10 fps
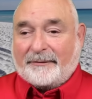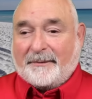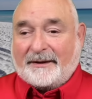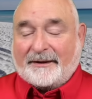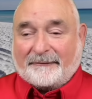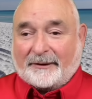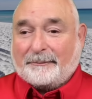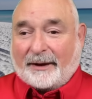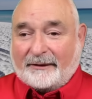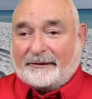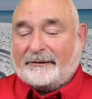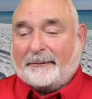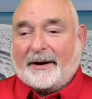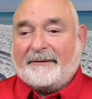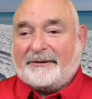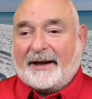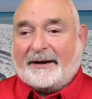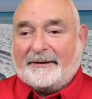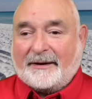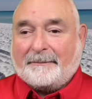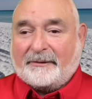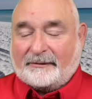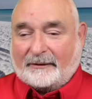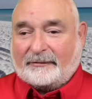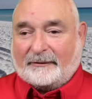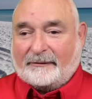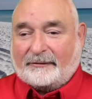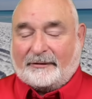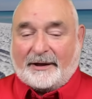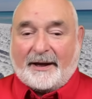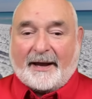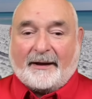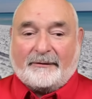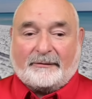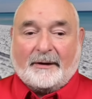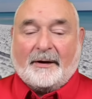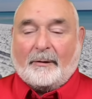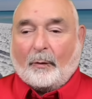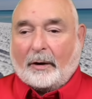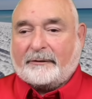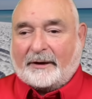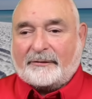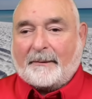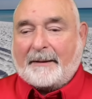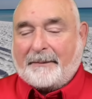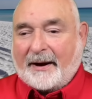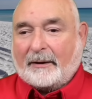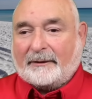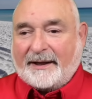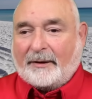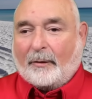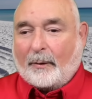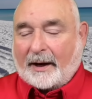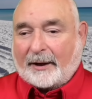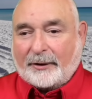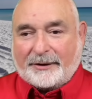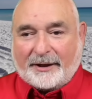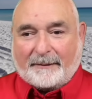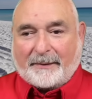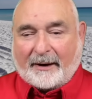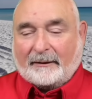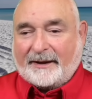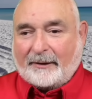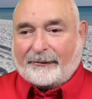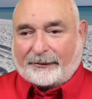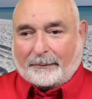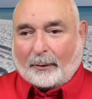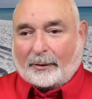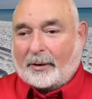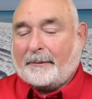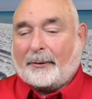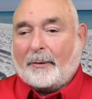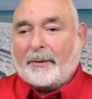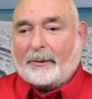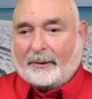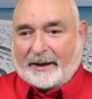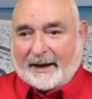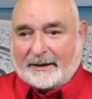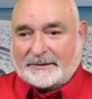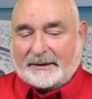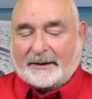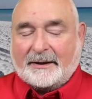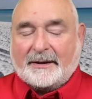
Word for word: with me different places when I've taken depositions. She has worked as my paralegal when I couldn't get paralegal support on a pro bono case.